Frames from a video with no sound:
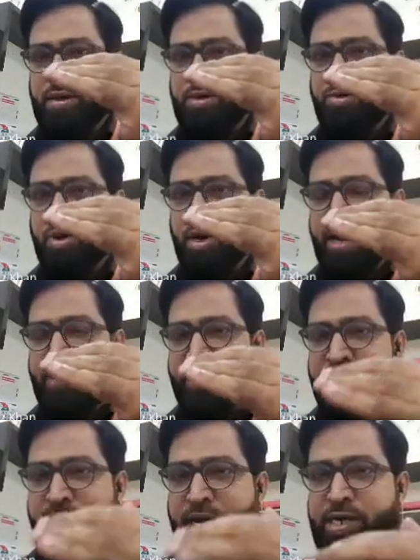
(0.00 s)
you
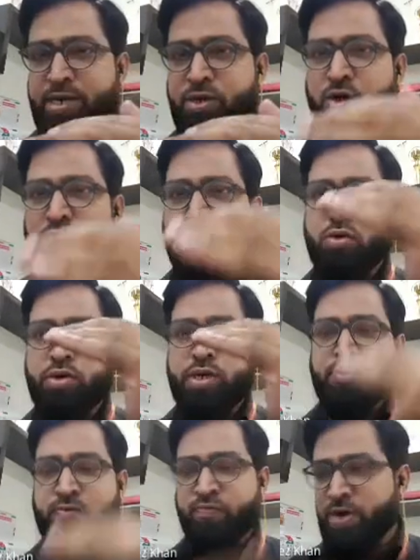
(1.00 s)
have divided your code
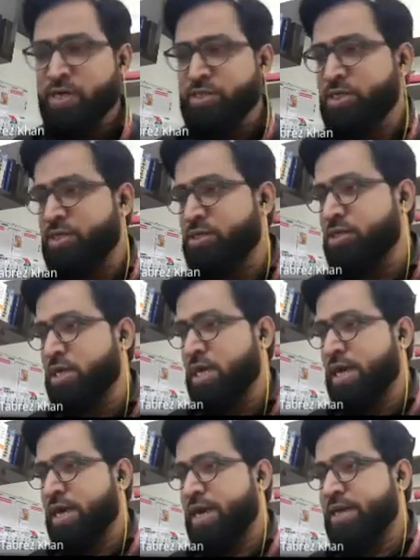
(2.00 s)
into functions,
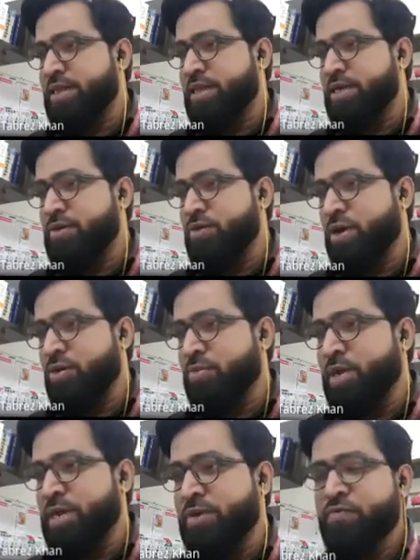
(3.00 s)
and then you have
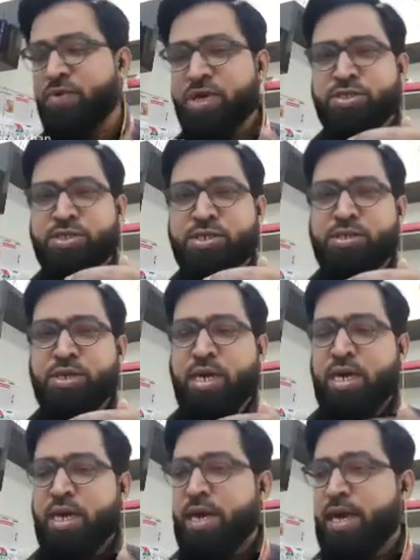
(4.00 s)
a main function,
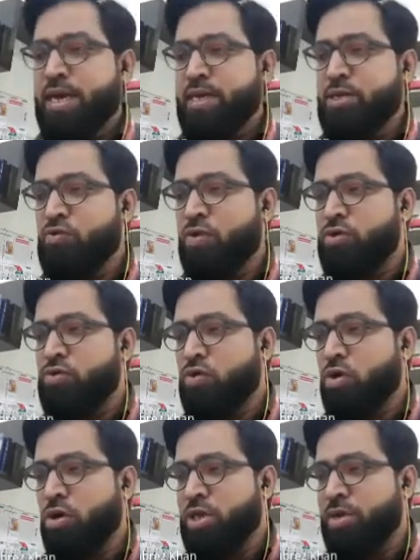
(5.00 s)
and you want to
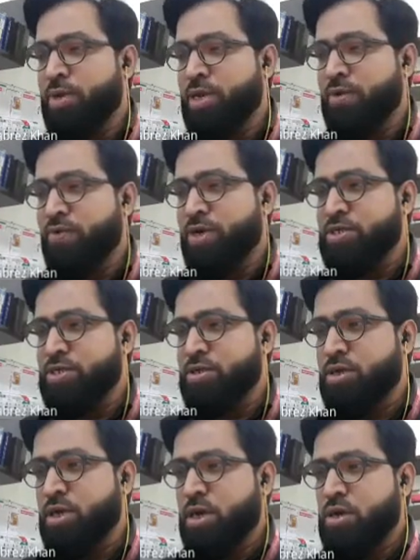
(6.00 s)
call the main function.
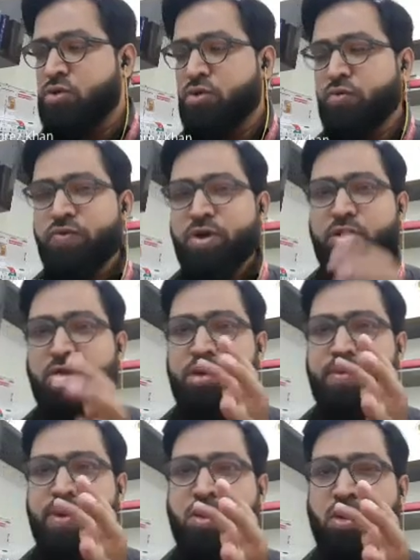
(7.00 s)
So we will
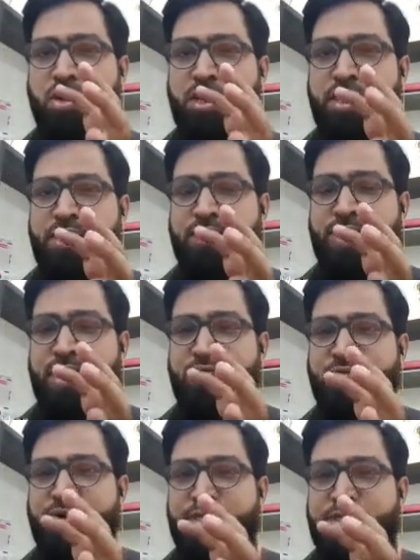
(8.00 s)
not be calling the
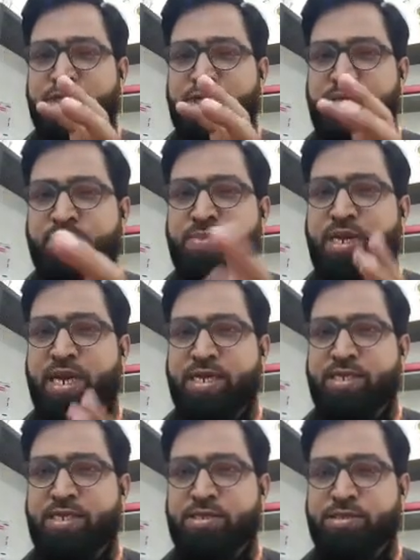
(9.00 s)
main function simply
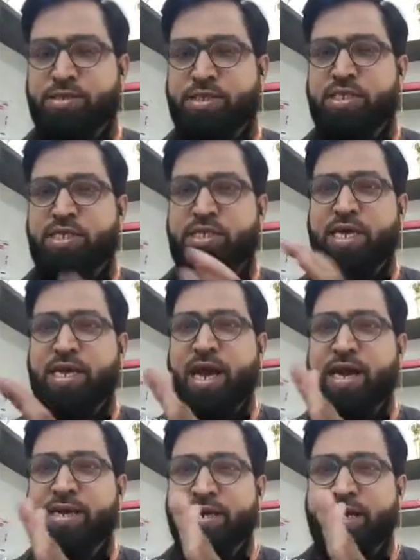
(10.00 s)
like this. This is an
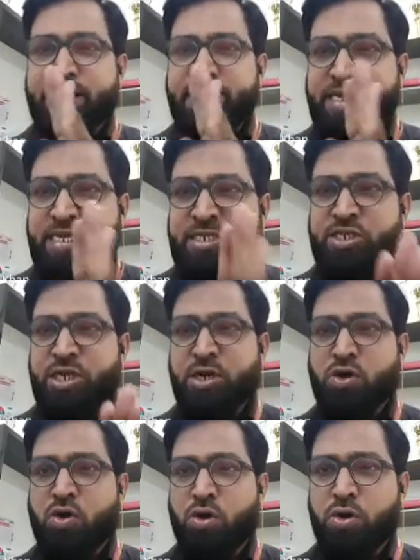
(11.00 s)

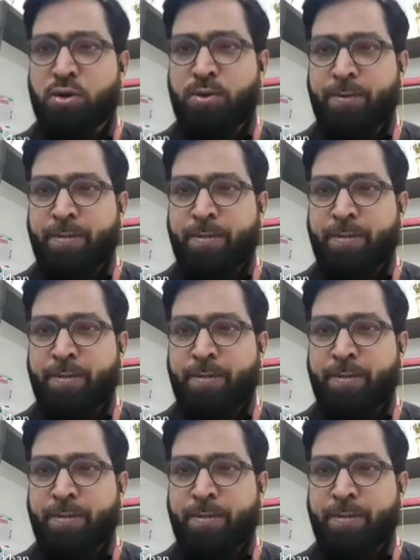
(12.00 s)
unconditional call.